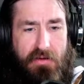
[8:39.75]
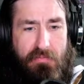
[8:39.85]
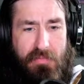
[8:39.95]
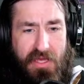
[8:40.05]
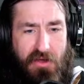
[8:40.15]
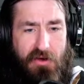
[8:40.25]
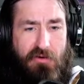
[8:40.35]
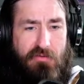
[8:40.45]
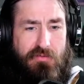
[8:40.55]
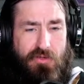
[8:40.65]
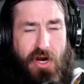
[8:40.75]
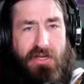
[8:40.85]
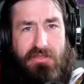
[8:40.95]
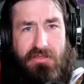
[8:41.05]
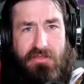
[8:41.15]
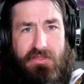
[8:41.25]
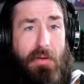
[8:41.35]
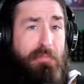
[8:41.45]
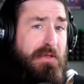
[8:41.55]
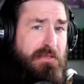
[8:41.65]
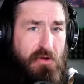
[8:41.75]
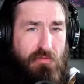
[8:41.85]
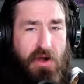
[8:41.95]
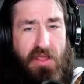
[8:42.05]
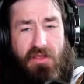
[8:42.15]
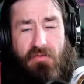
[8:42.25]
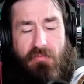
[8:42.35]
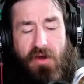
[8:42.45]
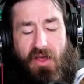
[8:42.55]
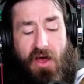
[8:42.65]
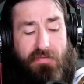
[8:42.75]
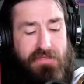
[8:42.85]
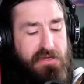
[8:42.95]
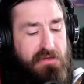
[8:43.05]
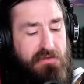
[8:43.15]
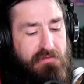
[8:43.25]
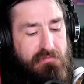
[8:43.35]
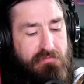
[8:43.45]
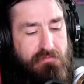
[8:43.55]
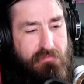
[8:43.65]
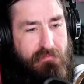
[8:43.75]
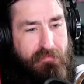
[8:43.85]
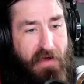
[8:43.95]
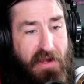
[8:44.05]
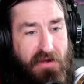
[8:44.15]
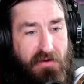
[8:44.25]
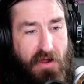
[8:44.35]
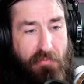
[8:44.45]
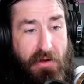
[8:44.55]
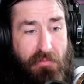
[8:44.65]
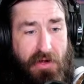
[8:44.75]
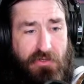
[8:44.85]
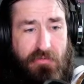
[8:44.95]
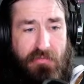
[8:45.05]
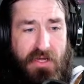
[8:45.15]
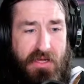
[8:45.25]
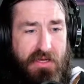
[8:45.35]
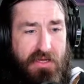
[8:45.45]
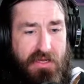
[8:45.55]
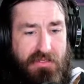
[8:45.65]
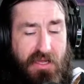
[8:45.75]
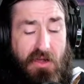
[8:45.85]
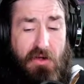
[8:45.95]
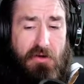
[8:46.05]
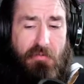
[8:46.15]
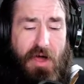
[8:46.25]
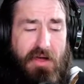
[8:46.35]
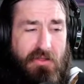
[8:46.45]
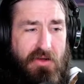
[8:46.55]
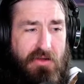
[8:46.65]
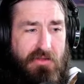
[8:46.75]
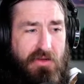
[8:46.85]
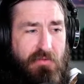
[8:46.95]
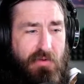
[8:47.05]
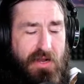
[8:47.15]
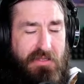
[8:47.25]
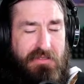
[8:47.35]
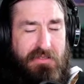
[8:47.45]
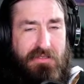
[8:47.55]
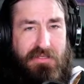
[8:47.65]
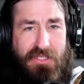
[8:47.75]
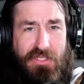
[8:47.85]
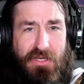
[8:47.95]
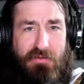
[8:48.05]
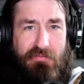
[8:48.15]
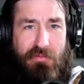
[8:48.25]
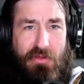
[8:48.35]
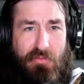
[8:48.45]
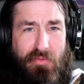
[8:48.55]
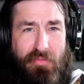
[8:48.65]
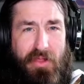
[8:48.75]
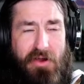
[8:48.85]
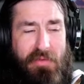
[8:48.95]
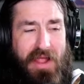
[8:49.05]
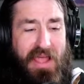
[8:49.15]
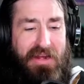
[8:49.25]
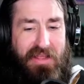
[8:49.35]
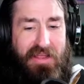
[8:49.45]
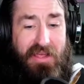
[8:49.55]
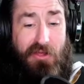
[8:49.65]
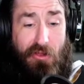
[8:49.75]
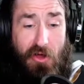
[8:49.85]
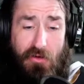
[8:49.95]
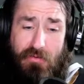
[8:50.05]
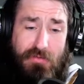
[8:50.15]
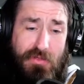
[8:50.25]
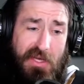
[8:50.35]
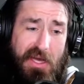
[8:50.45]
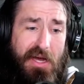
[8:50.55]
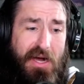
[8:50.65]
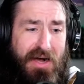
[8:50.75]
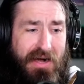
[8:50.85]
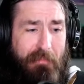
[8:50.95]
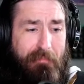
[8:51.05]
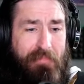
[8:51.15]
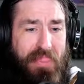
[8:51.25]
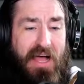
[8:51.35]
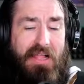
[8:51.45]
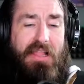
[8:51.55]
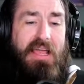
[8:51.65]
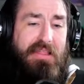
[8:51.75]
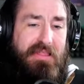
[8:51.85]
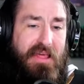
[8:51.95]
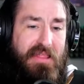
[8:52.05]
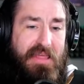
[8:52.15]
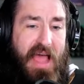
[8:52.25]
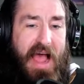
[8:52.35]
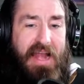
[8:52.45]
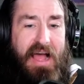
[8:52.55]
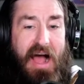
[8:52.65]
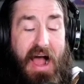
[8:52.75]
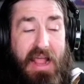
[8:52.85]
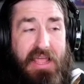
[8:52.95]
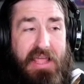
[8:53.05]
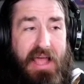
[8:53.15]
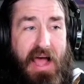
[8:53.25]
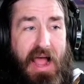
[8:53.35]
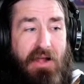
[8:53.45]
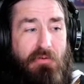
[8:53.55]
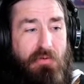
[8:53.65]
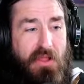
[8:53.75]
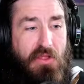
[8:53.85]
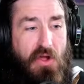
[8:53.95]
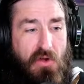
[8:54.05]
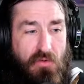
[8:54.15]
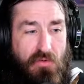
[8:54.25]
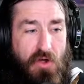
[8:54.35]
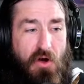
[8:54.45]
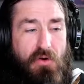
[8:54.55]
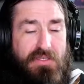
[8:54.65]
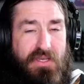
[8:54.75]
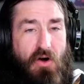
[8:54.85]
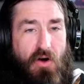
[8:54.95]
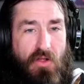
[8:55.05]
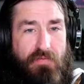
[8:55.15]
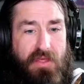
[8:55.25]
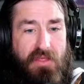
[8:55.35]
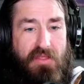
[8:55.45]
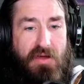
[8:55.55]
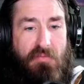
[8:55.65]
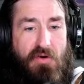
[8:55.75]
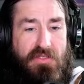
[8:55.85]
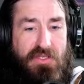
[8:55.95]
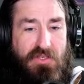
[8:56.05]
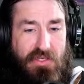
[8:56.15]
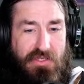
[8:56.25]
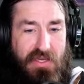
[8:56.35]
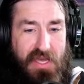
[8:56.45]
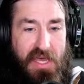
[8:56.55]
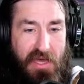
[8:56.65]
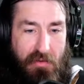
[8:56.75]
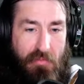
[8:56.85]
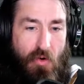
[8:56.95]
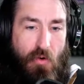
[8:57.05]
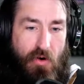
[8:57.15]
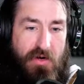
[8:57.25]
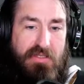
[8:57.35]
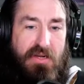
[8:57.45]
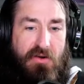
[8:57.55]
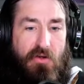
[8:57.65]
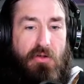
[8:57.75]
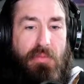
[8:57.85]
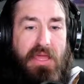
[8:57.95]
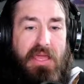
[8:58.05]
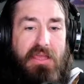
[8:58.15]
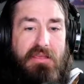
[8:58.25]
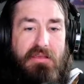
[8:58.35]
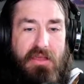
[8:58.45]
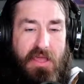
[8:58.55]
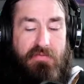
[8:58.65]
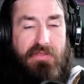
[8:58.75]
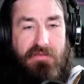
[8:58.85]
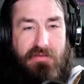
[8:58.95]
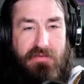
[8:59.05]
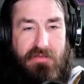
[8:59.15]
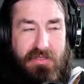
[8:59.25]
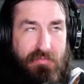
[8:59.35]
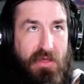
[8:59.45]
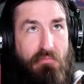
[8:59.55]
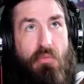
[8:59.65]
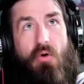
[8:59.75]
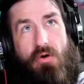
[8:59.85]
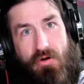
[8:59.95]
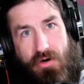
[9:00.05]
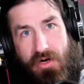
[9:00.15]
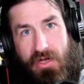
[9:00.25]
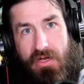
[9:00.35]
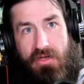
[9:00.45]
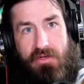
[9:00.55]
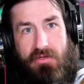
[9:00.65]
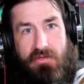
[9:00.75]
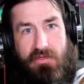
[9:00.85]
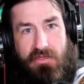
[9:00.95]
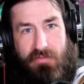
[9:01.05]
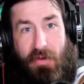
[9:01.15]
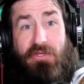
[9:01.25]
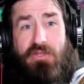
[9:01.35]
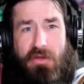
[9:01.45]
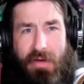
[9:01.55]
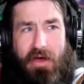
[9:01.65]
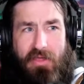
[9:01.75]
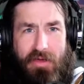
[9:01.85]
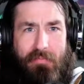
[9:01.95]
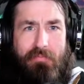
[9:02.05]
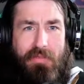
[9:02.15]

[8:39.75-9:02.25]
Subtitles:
Milo, trying to stop Bisco running off to find a better mushroom, is like, oh wow, look when I touch it with your blood on my hand, it glows. I like that. I don't really know is it all of them, or is it just him, or is there going to be even something more special about him?